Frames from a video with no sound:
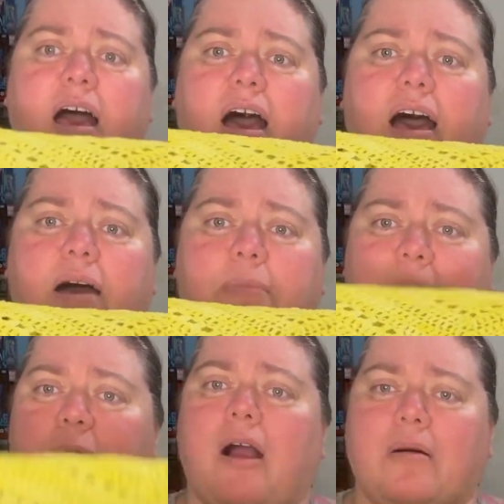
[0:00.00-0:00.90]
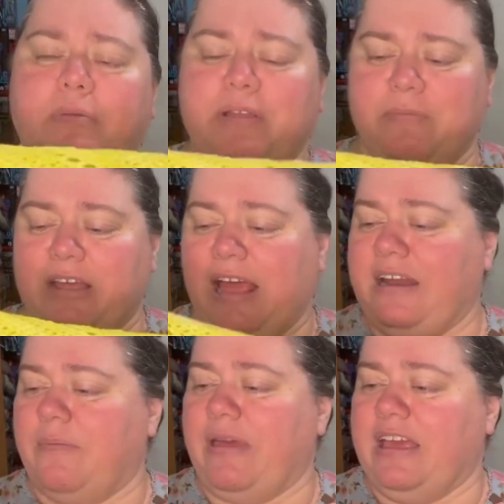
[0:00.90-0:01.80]
I probably am going to
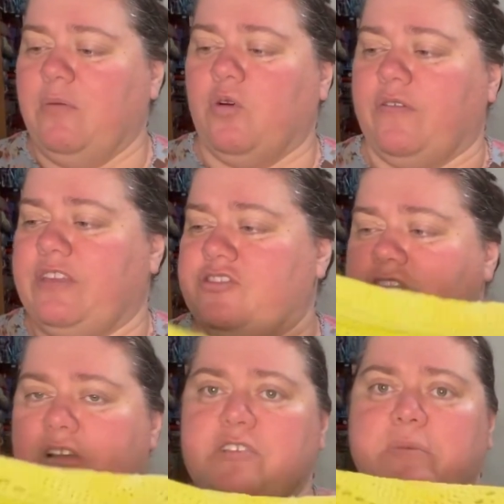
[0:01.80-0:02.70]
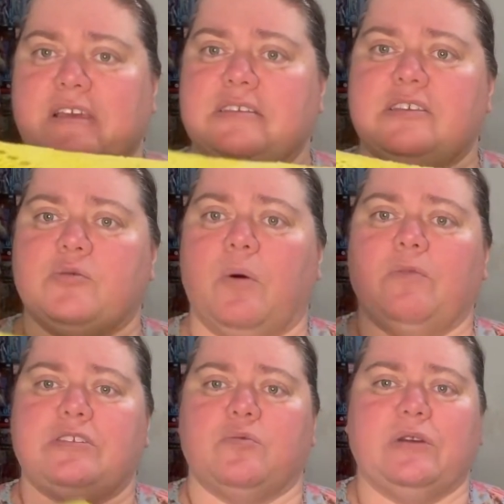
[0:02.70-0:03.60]
end up making more of these shawls because this one
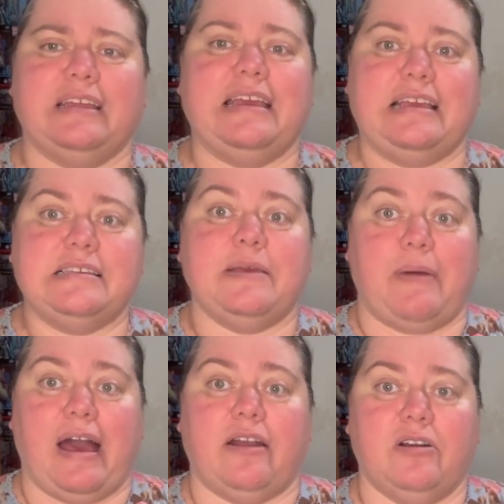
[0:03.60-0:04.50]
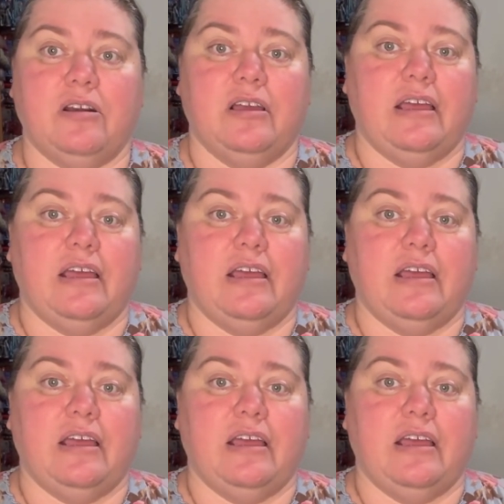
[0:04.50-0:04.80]
was a really easy pattern